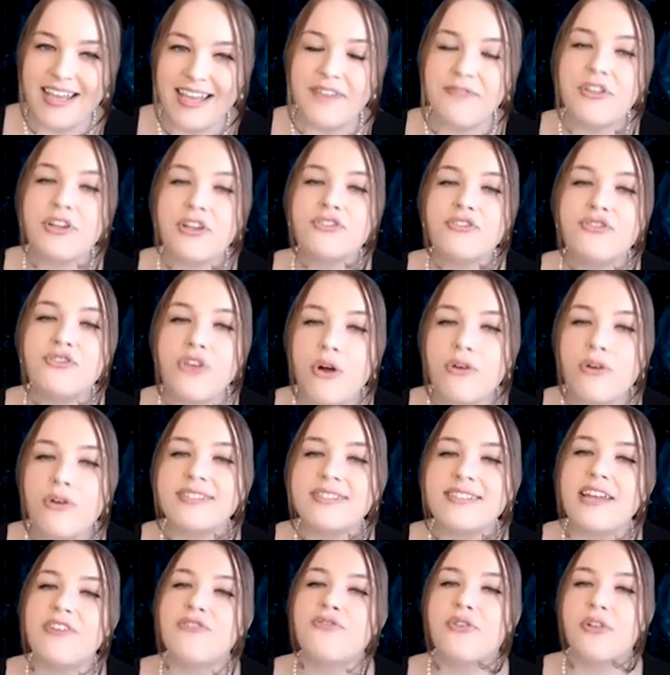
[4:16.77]
If there's
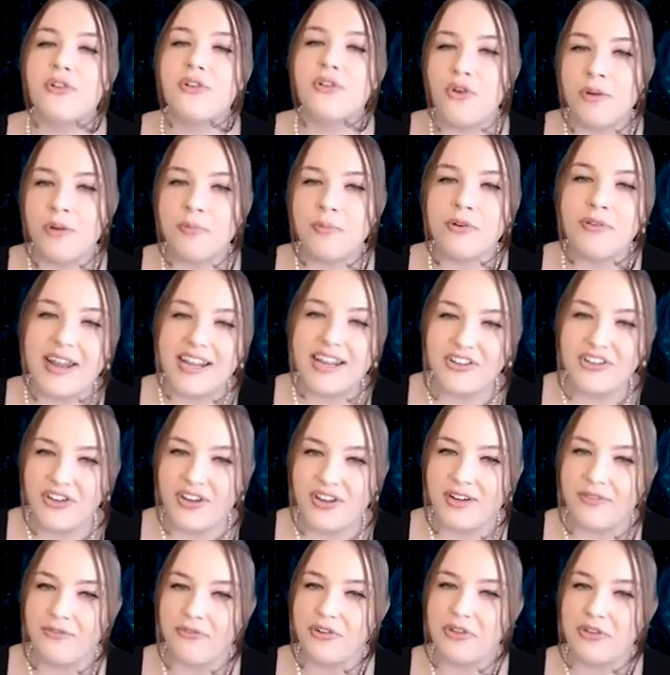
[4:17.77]
no central
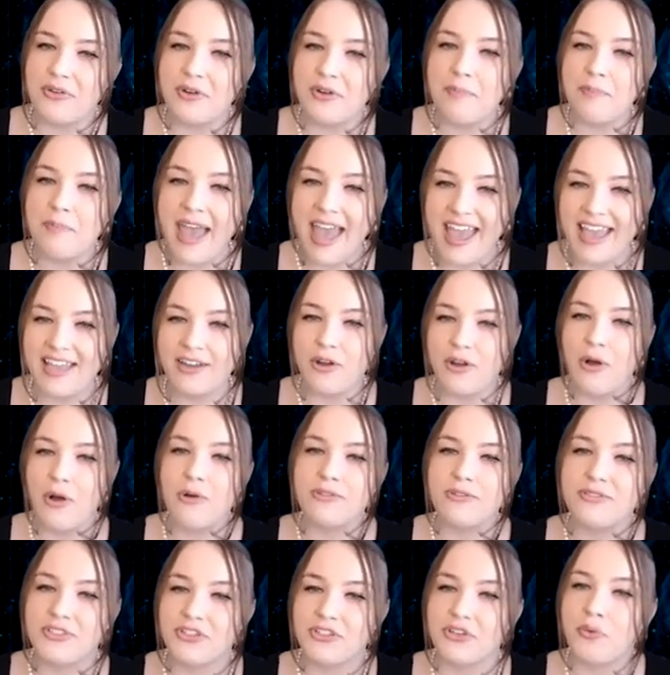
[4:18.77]
corporation for you to pay to
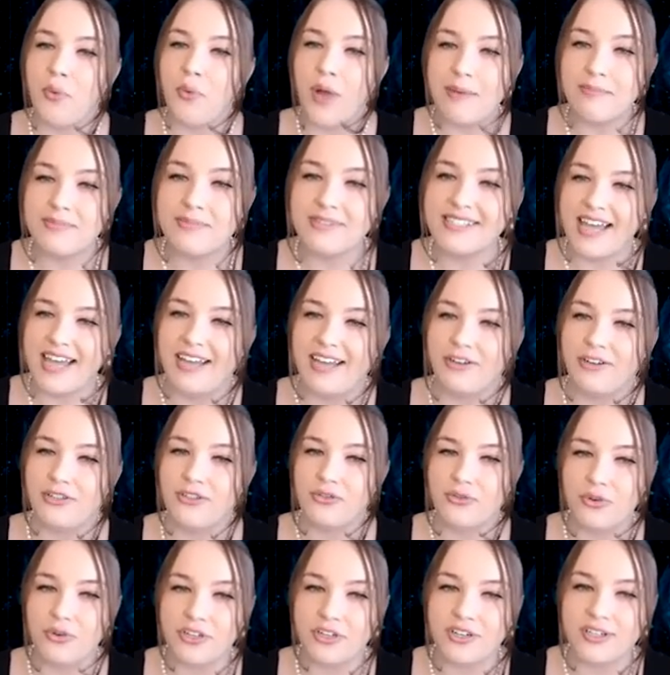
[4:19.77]
host your website
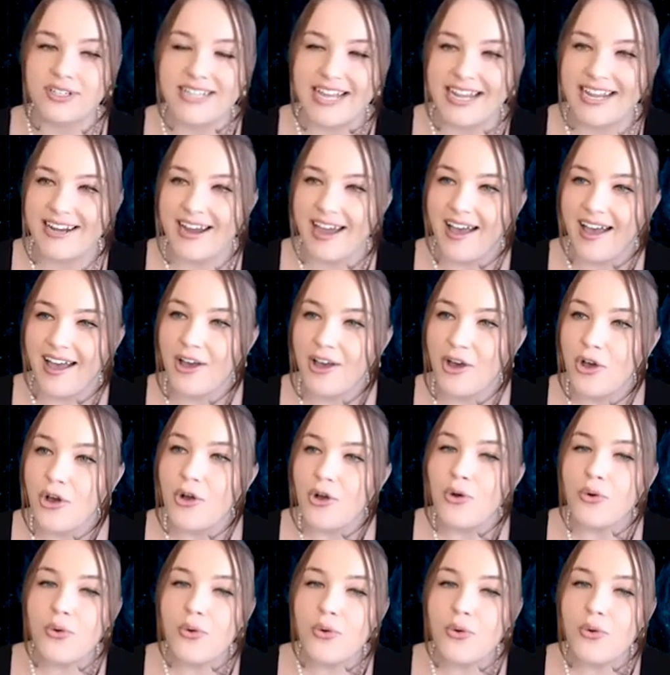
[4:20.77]
or store your data,
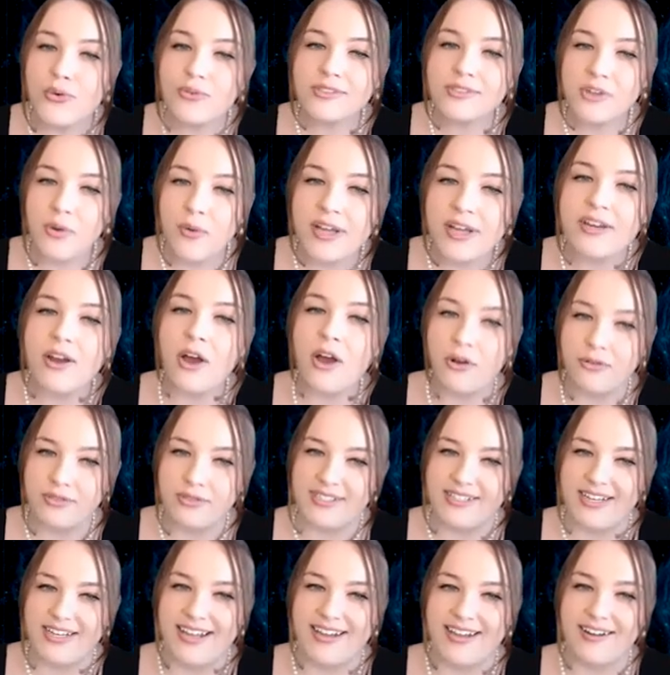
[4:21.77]
who's going to
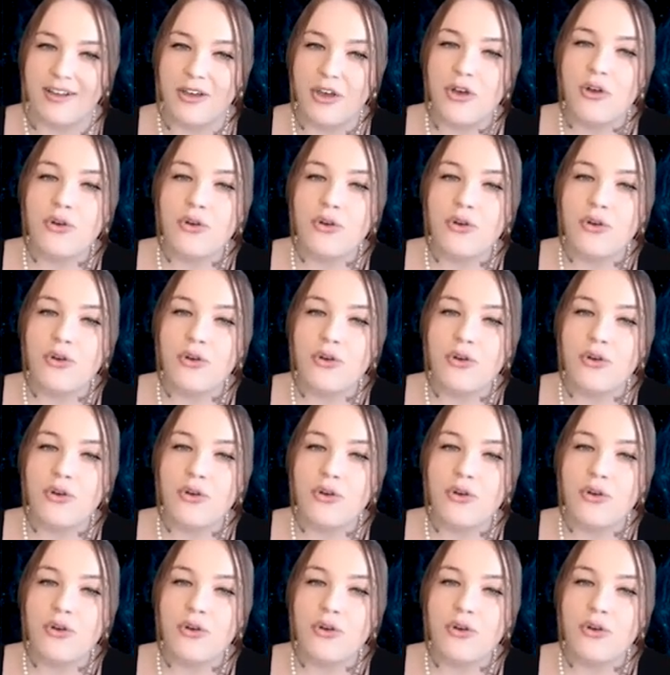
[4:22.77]
host it?